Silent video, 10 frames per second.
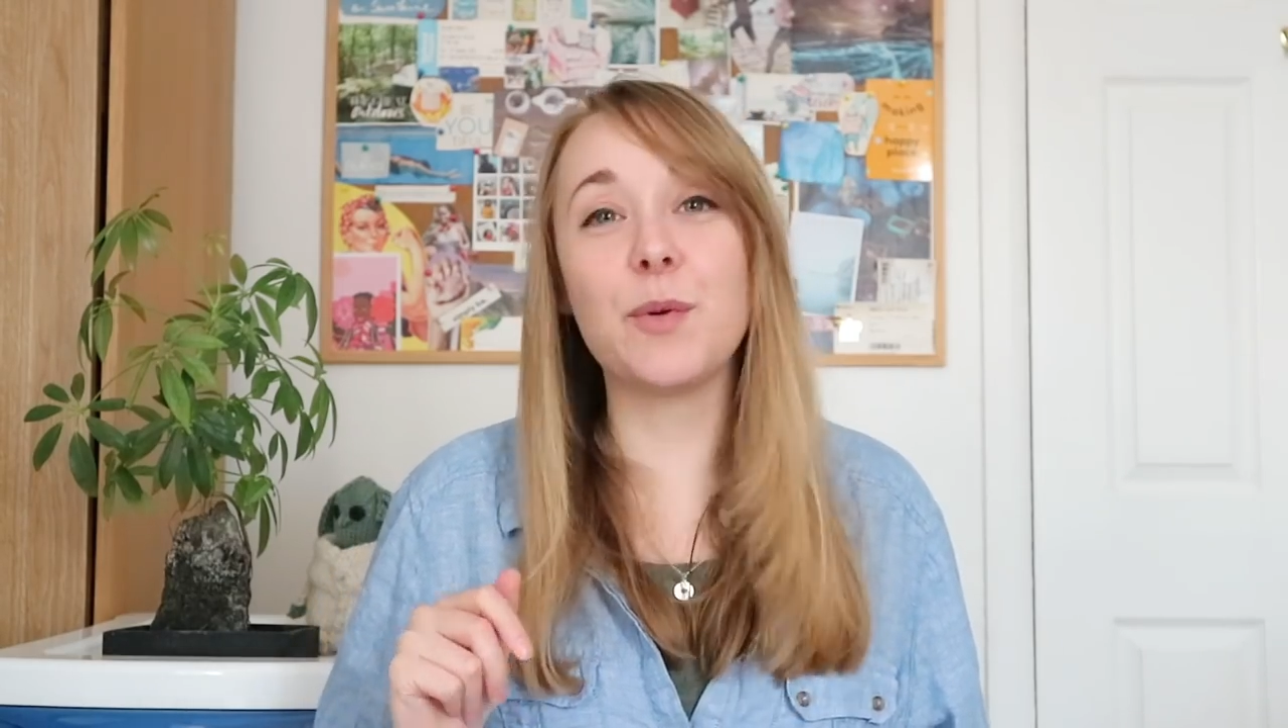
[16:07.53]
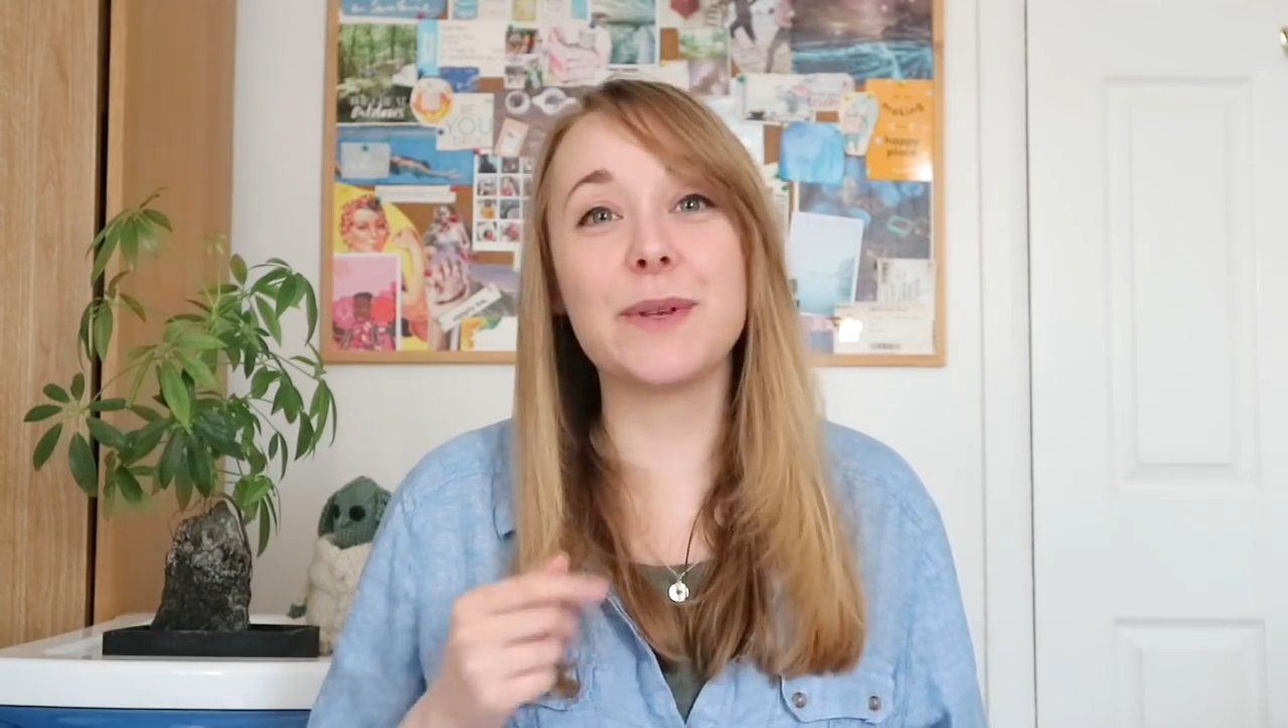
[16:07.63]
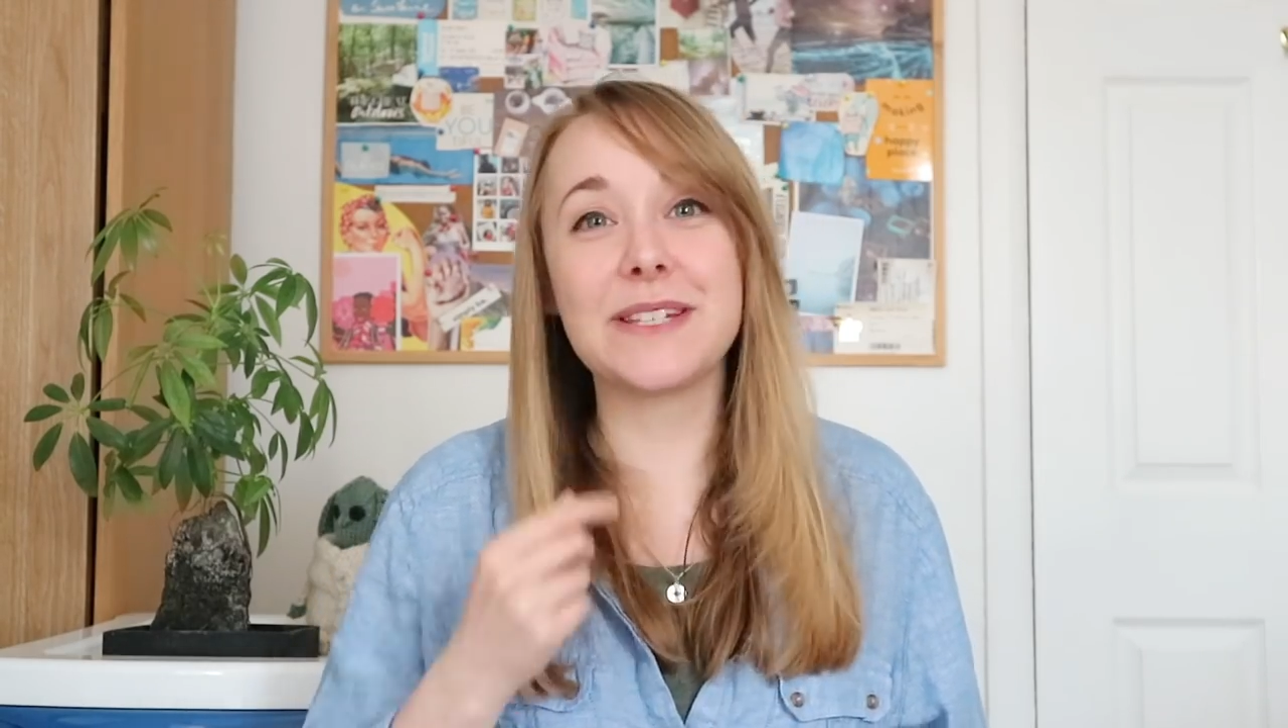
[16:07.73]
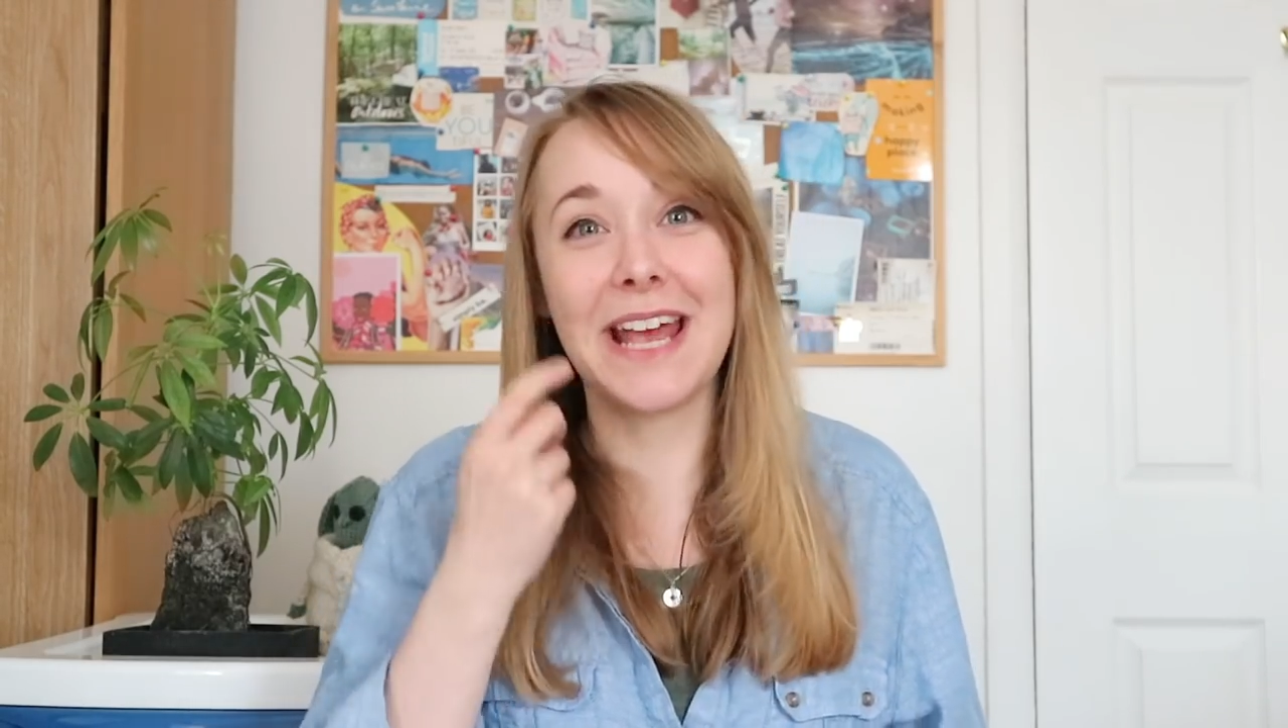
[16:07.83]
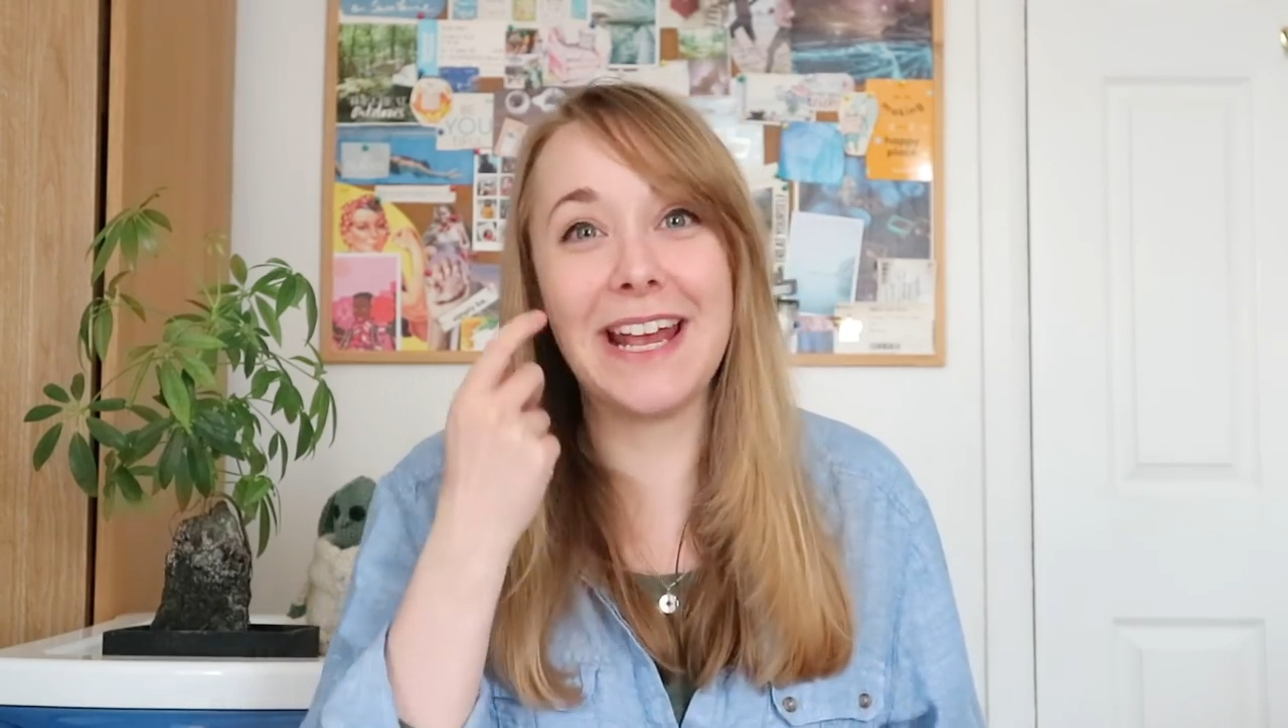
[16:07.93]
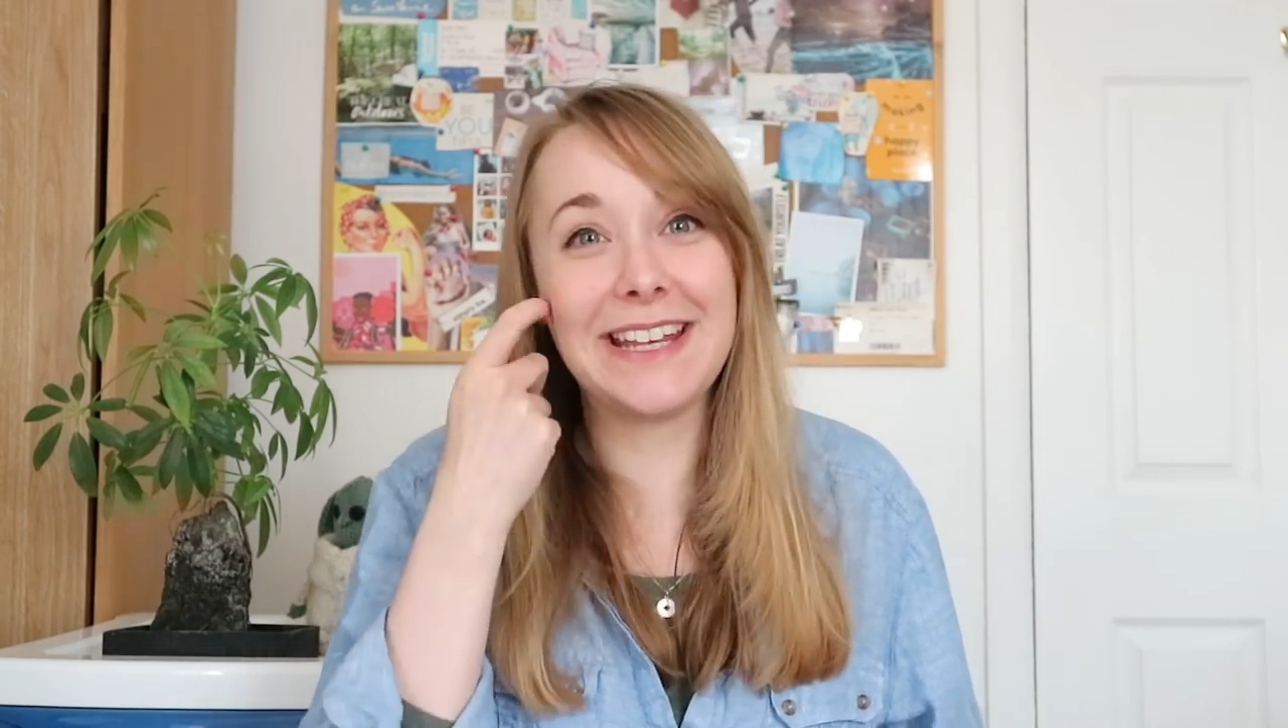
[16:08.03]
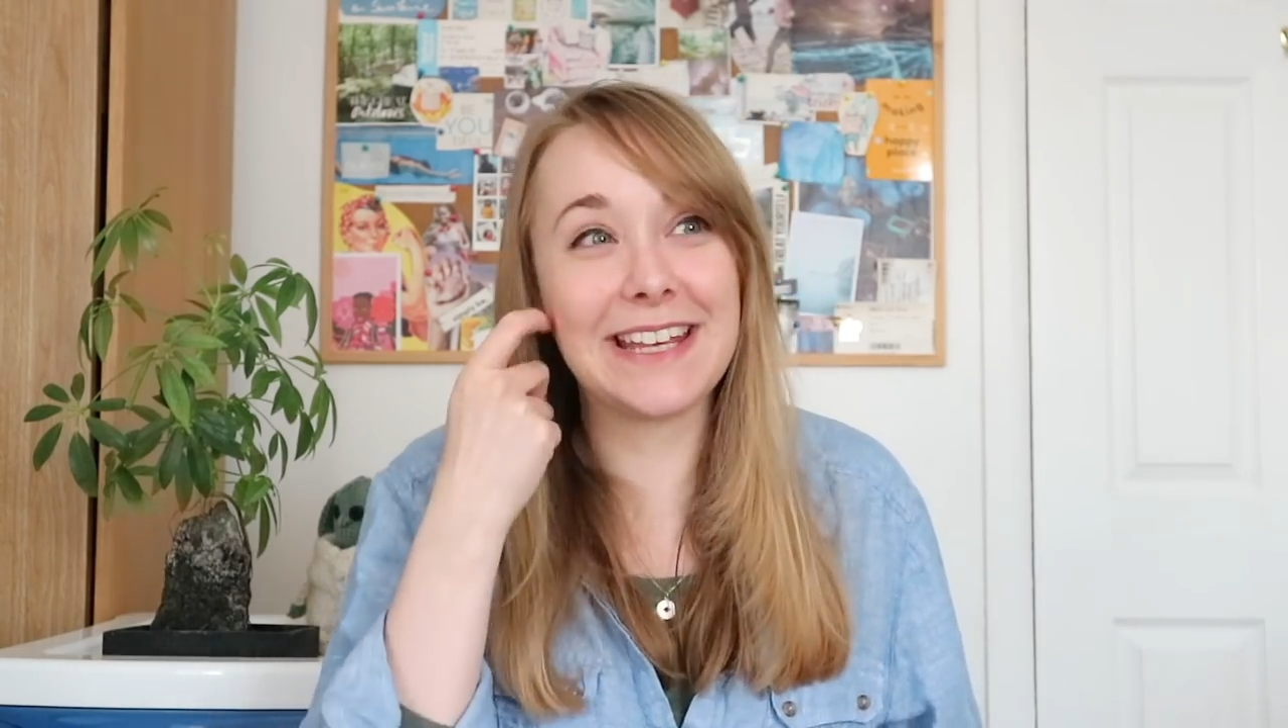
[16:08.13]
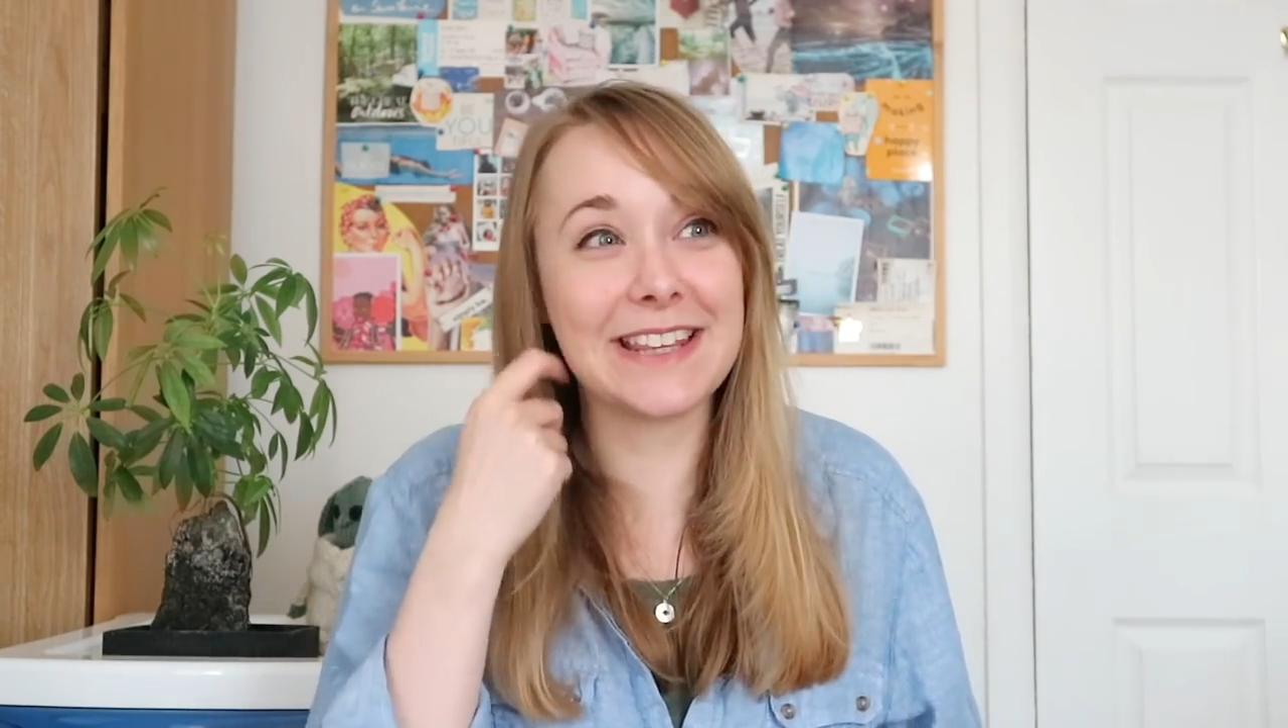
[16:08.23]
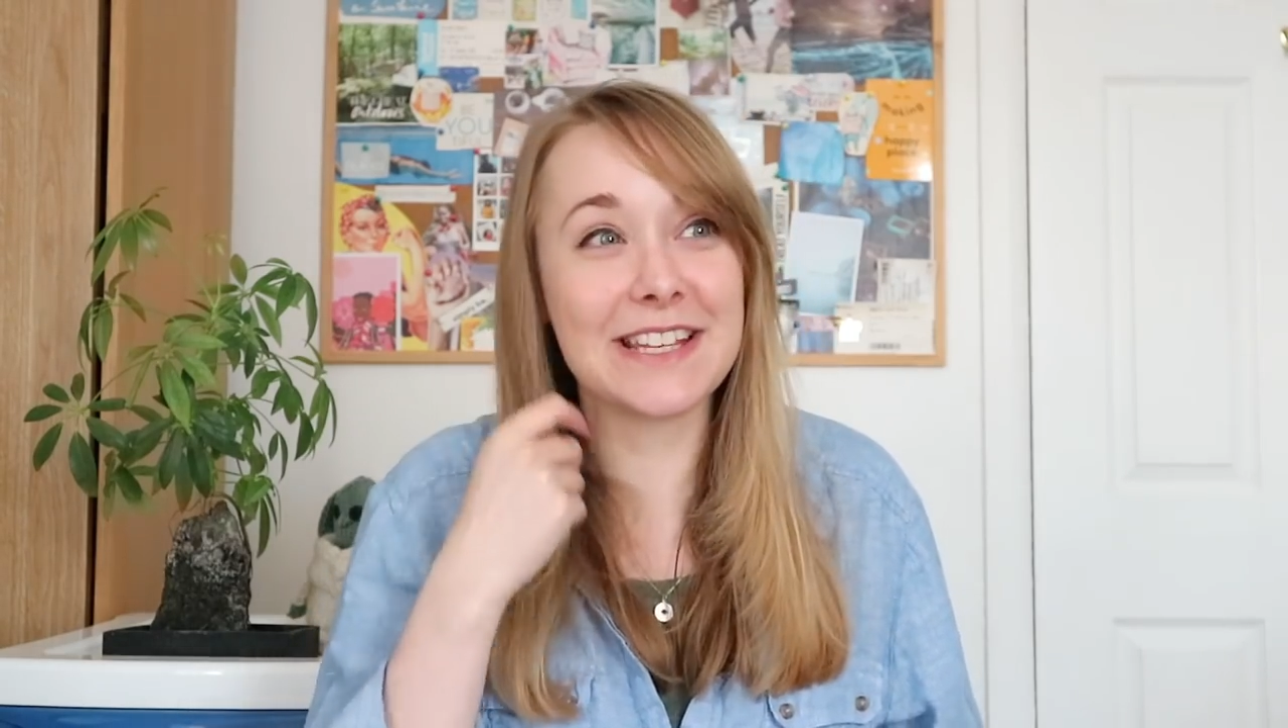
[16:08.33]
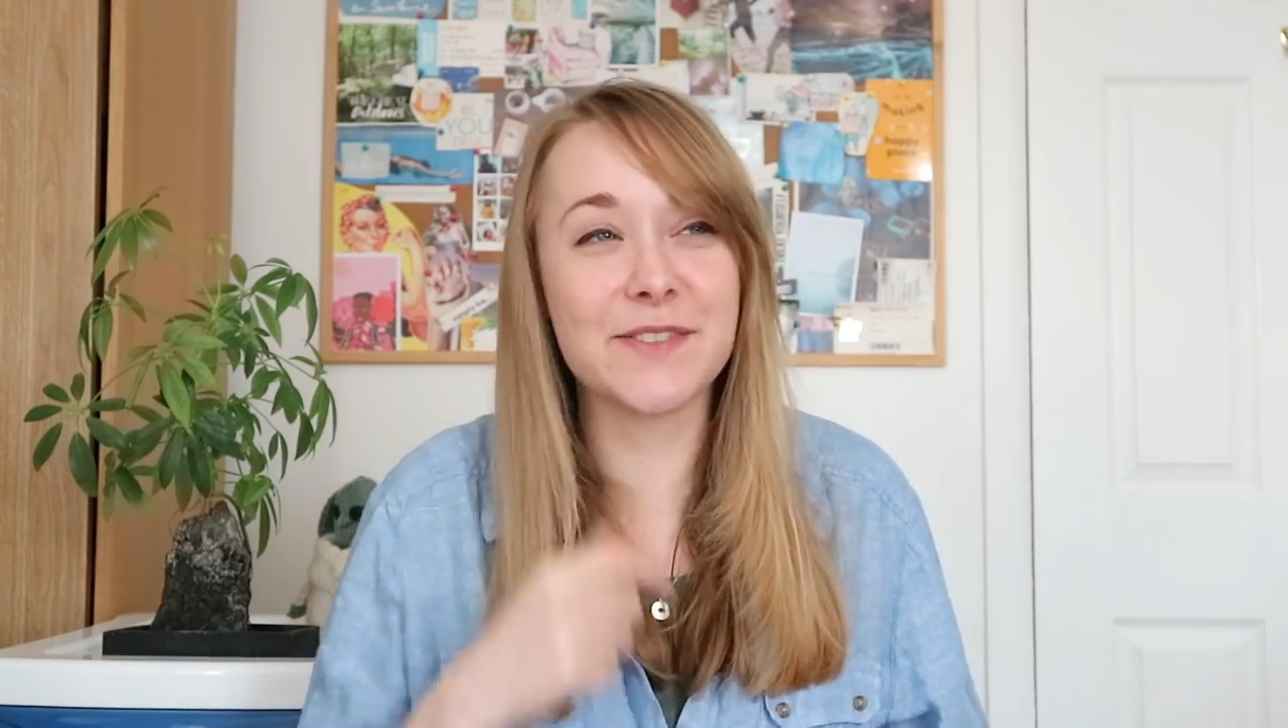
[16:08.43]
be
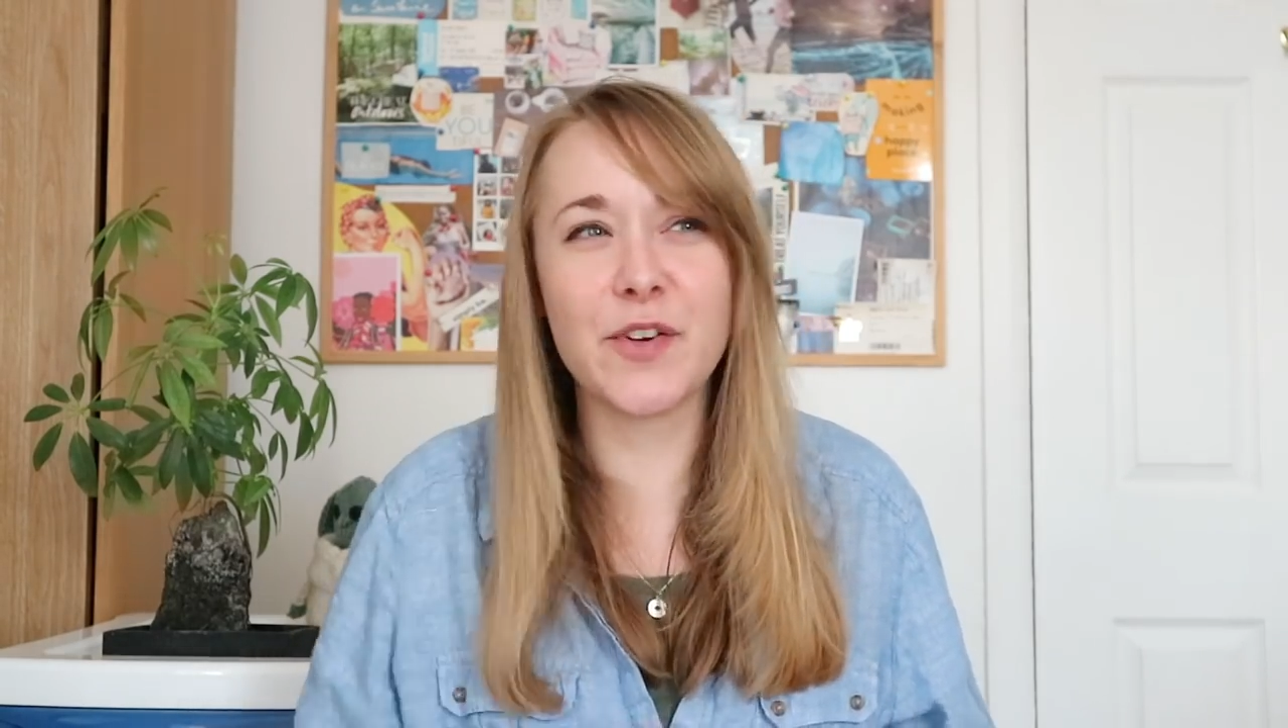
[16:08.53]
taking this